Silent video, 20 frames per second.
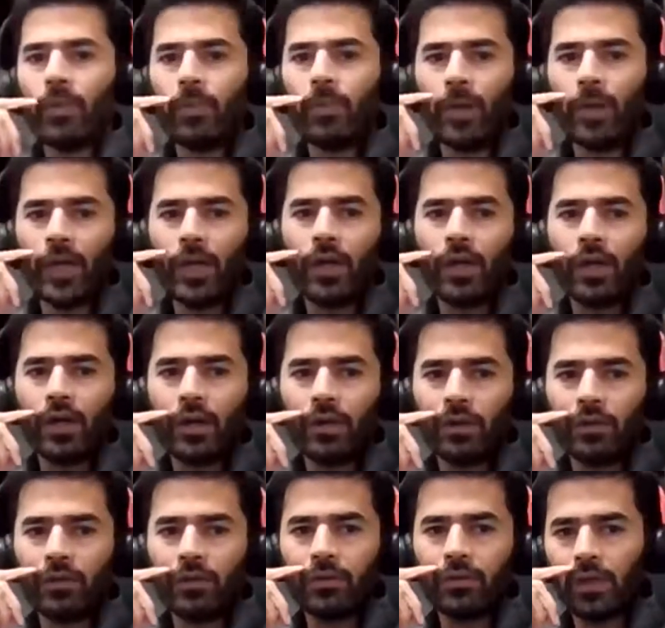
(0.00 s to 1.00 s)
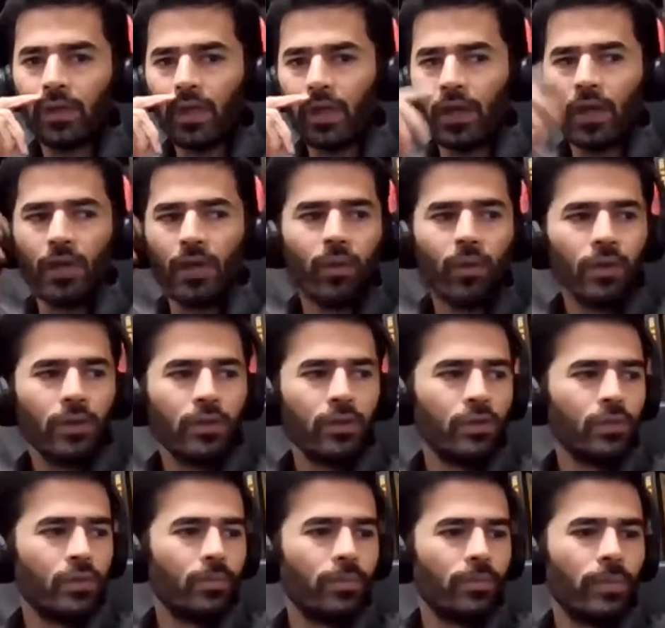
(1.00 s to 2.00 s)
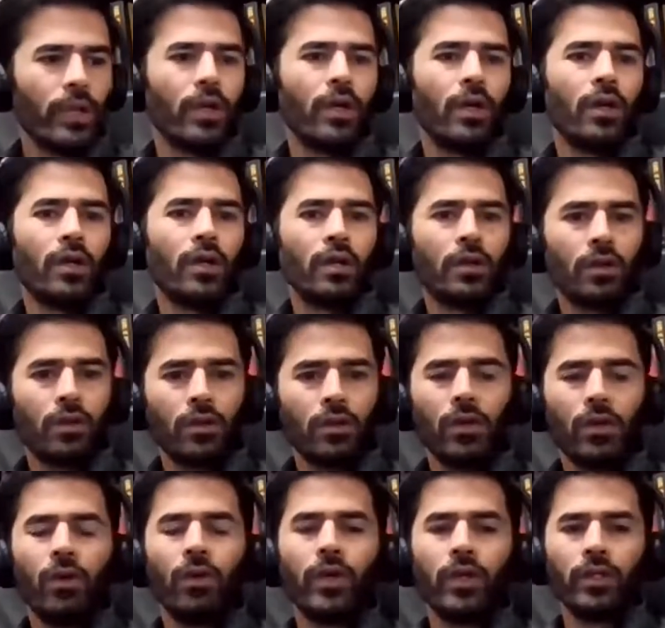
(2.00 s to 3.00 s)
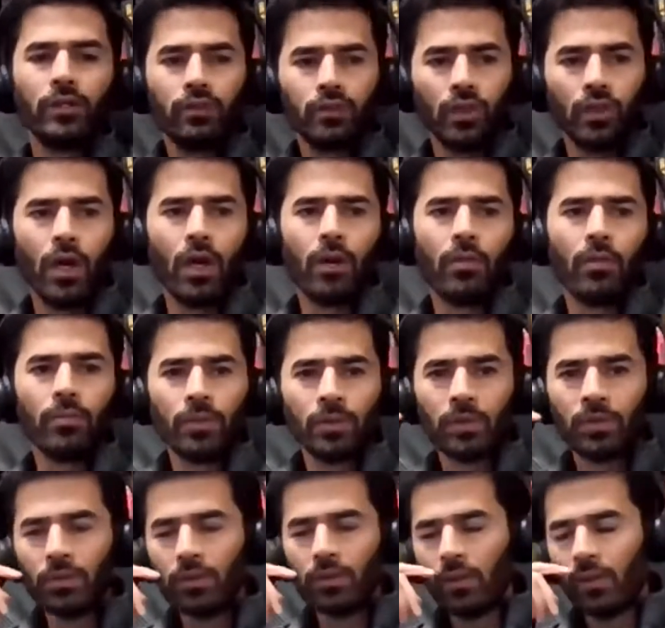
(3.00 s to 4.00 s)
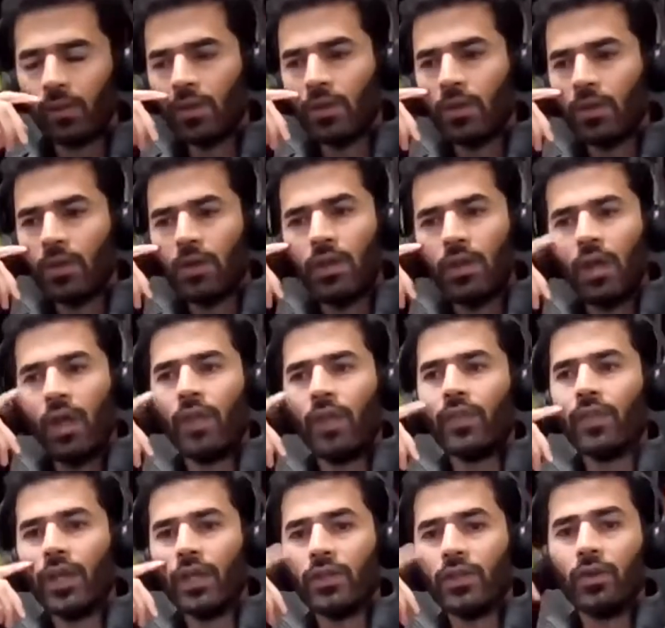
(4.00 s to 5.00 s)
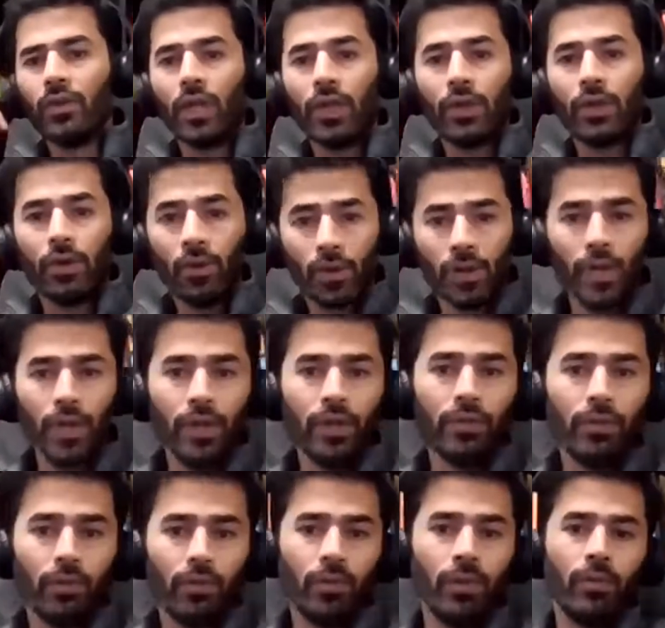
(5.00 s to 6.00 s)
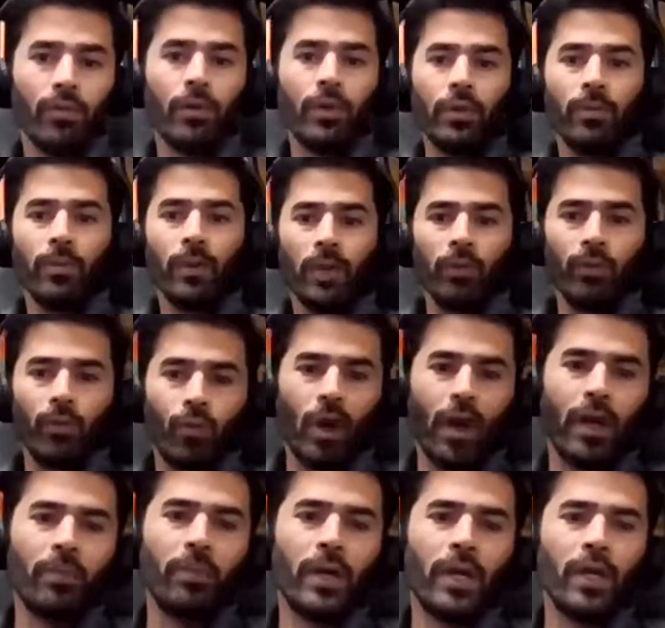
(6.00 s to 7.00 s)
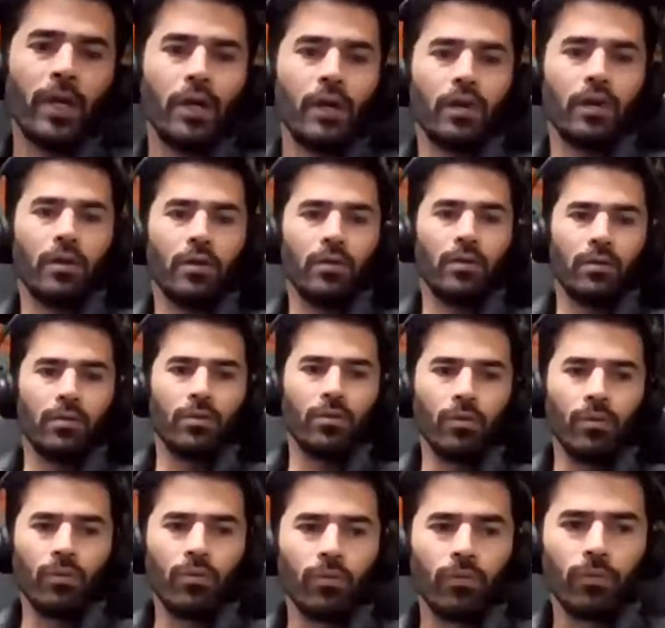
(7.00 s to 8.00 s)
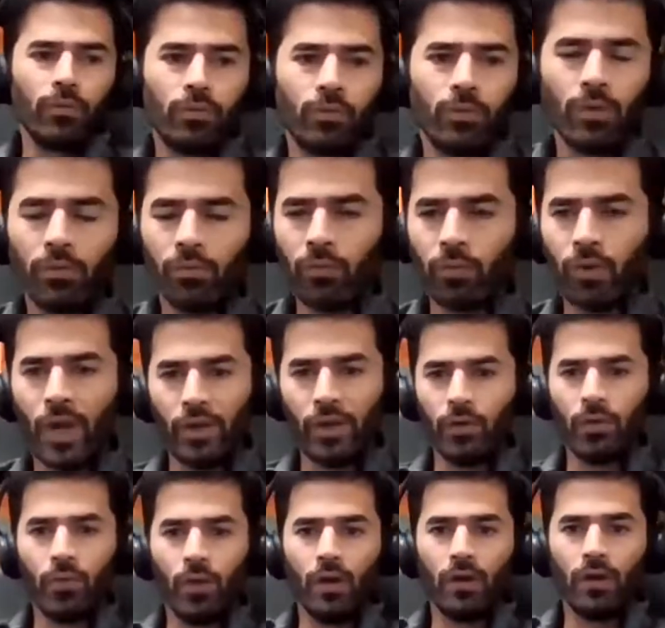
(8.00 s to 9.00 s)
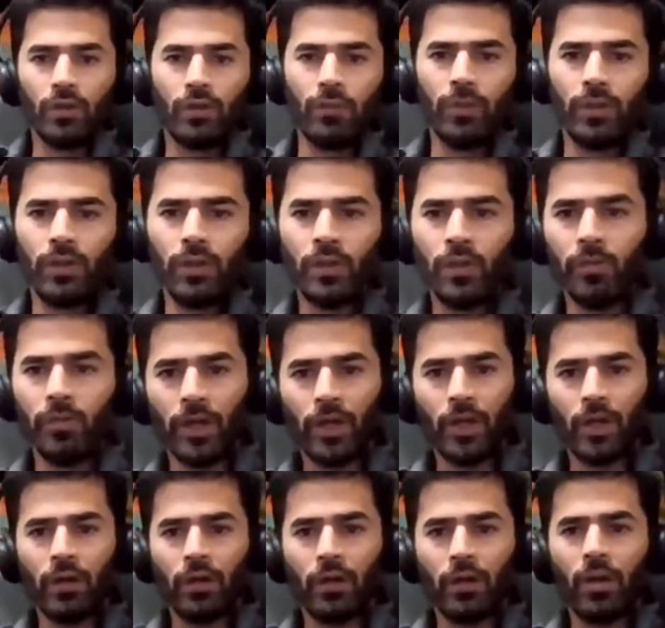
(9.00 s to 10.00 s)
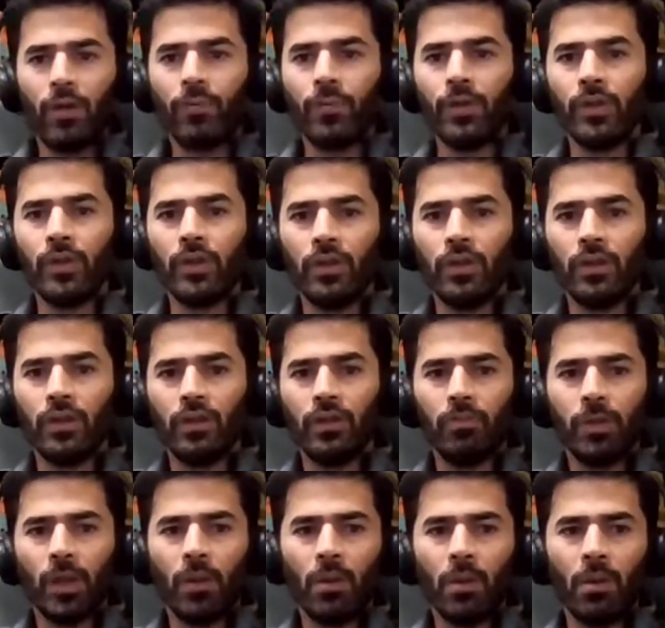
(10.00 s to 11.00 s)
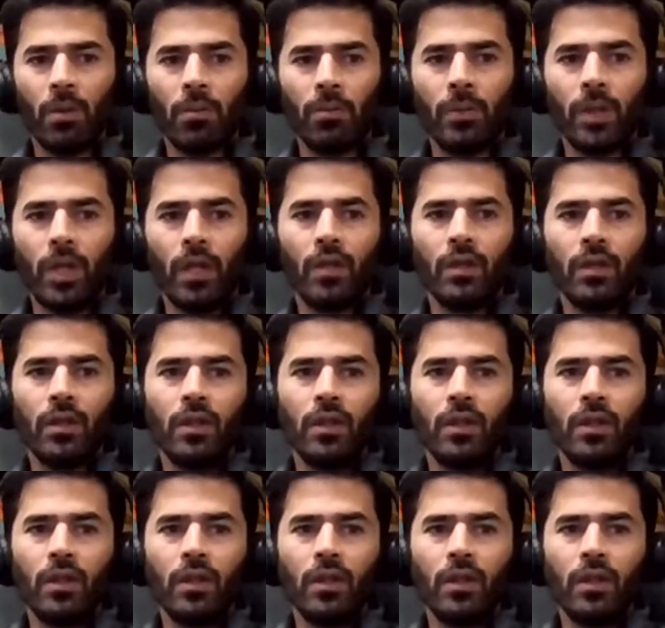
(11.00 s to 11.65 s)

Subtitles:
I want to have a better, like, I want to do better coding job. And then you're like, okay, well, what do you mean? Why better? Well, why do you want to be in a better company? Blah, blah, blah.